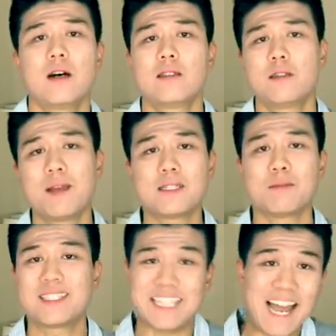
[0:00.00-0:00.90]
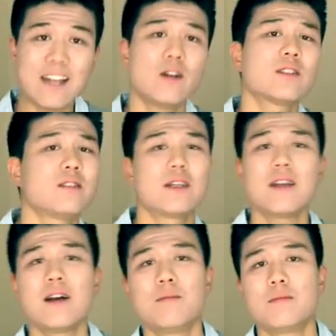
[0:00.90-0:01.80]
to make some side hustle
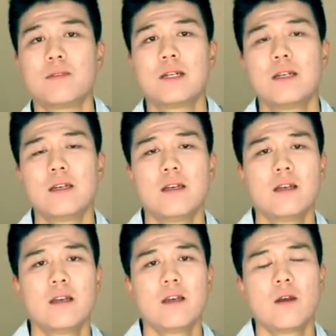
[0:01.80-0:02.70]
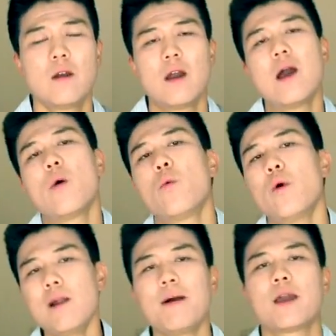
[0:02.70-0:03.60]
income.
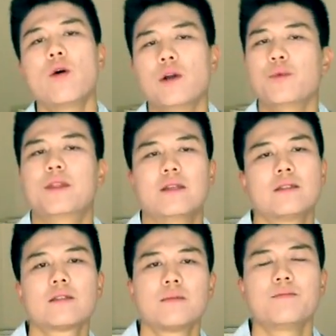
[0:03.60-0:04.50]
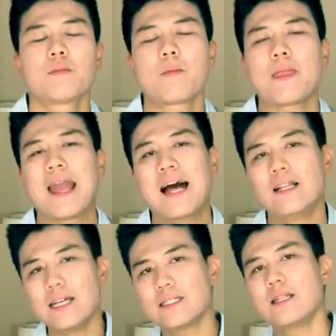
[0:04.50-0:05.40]
Where am I going with this?
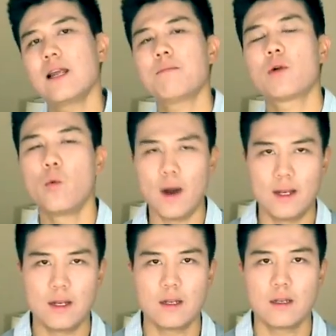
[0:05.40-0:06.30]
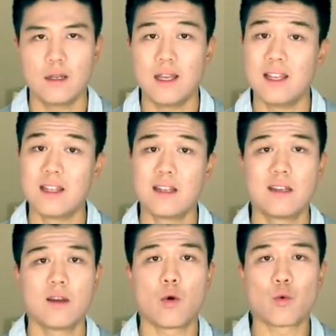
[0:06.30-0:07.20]
Lesson number 1,
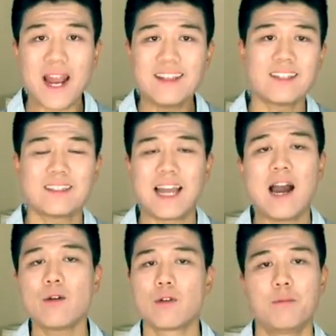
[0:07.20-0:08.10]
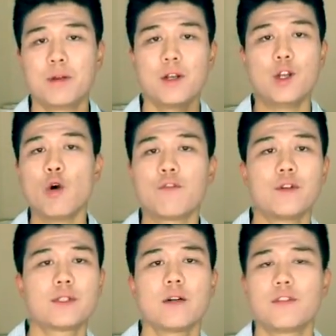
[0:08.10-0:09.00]
and write this down or put a note for
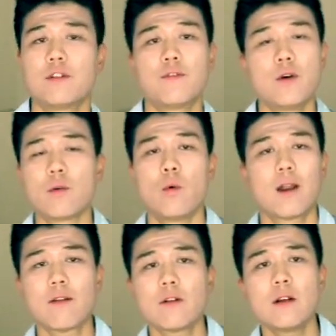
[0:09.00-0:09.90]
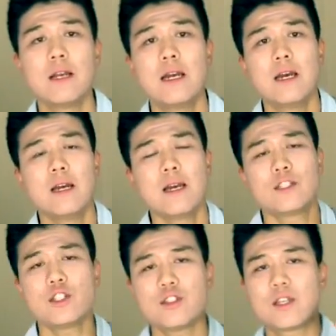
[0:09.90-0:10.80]
yourself on your phone or whatever.
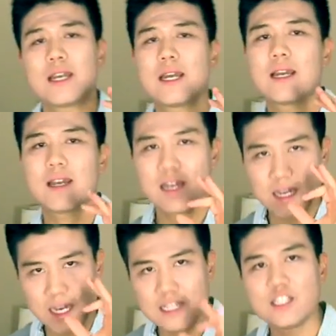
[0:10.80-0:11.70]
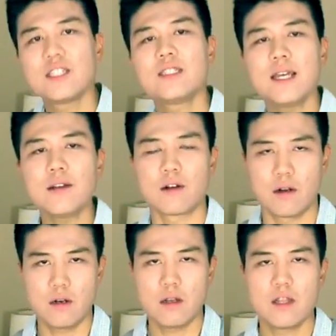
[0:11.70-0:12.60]
Just
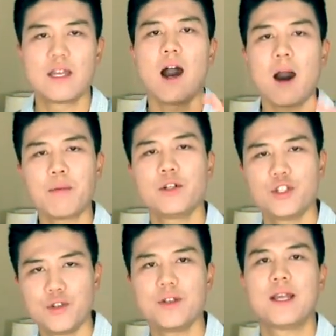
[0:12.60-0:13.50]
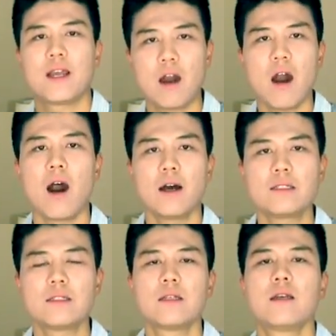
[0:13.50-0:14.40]
consider the opportunity
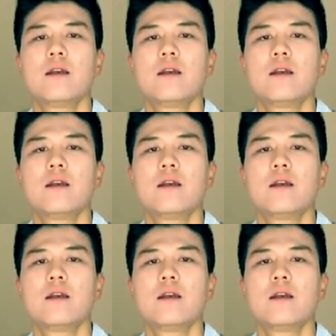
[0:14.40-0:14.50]
cost